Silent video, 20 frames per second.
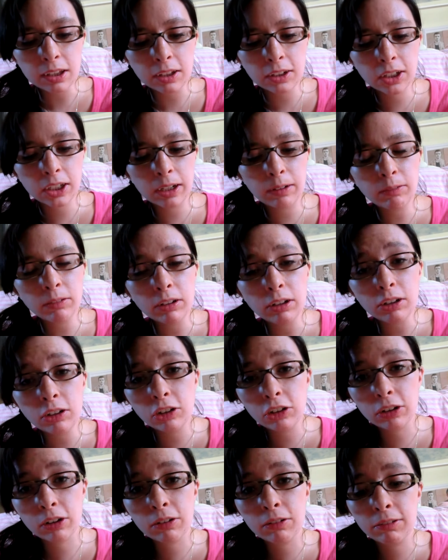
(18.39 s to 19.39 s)
James Earl
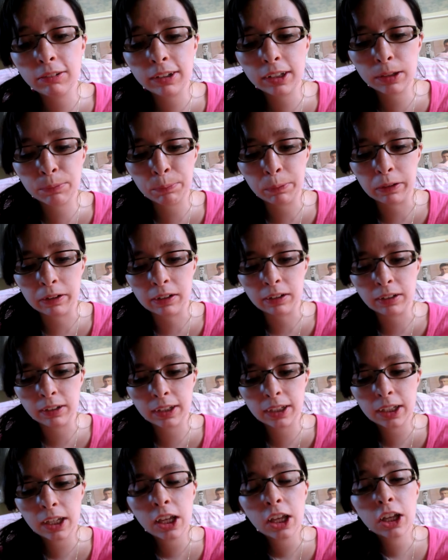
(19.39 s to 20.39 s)
Jones
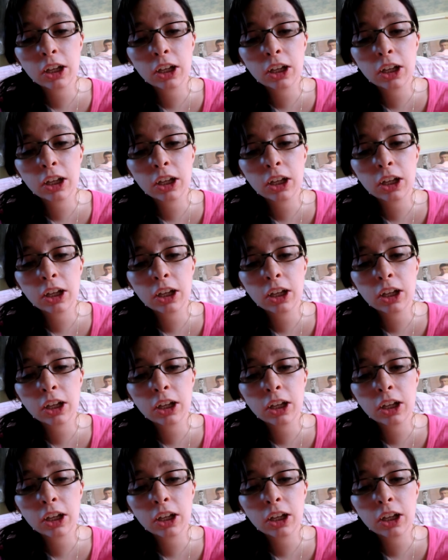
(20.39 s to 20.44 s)
experienced